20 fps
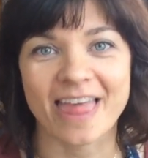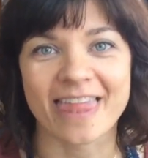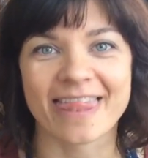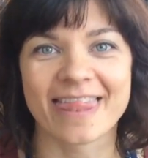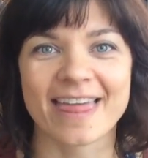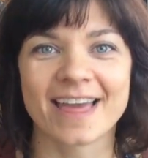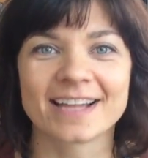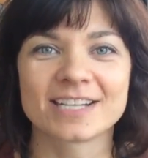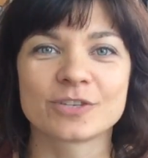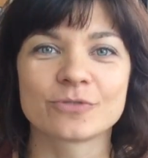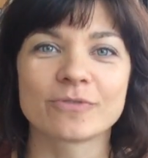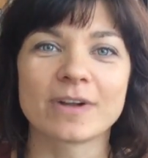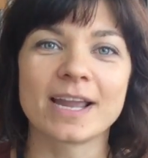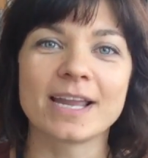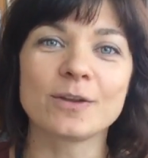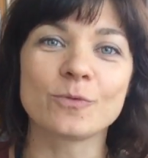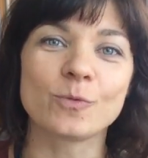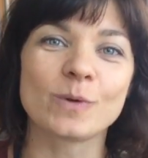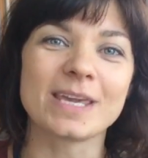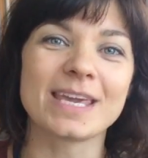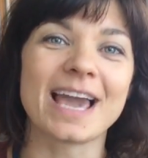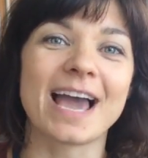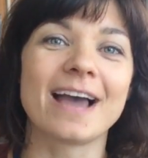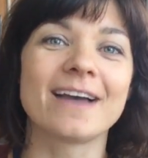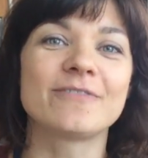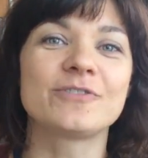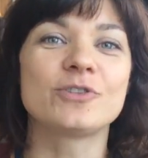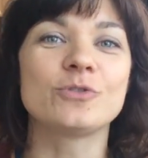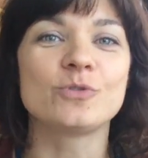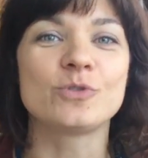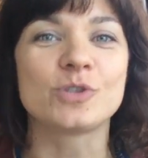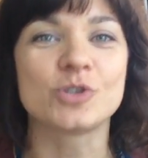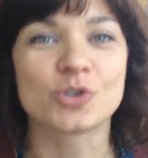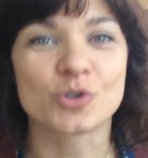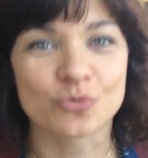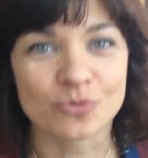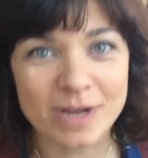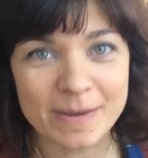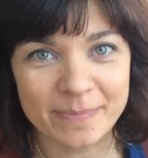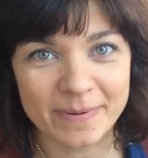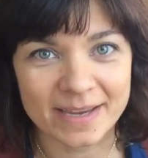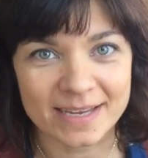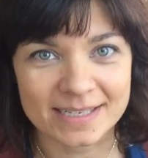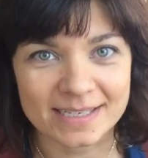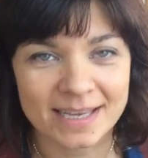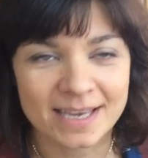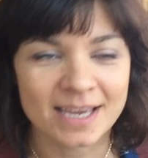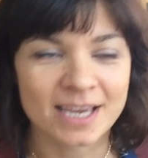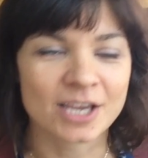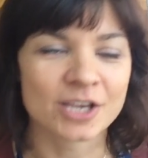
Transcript: That's right, we have to strip it.